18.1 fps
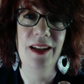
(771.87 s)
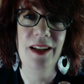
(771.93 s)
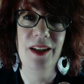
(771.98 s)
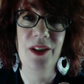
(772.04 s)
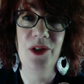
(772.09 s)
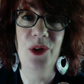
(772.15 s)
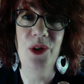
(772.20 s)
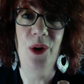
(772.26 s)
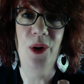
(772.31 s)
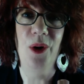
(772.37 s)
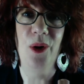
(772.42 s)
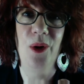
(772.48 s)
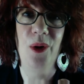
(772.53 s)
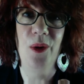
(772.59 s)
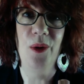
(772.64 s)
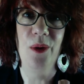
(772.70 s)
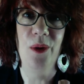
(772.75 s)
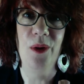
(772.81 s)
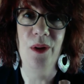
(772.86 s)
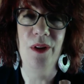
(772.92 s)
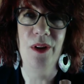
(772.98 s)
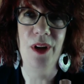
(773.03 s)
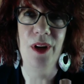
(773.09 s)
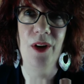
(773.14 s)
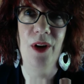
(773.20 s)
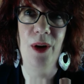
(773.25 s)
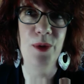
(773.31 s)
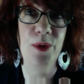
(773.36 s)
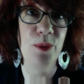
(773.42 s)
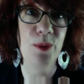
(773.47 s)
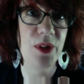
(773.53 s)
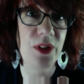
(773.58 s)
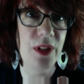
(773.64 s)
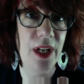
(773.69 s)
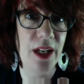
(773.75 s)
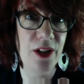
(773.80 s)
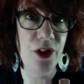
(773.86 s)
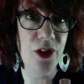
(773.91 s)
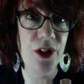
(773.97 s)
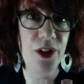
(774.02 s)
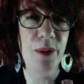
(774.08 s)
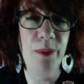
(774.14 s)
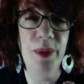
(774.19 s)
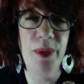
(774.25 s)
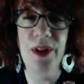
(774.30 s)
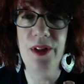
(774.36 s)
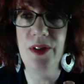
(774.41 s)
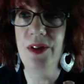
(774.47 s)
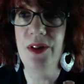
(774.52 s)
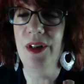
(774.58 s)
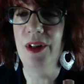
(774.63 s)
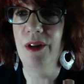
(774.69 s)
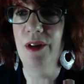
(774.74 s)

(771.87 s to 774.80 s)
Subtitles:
So, I was a massage therapist and a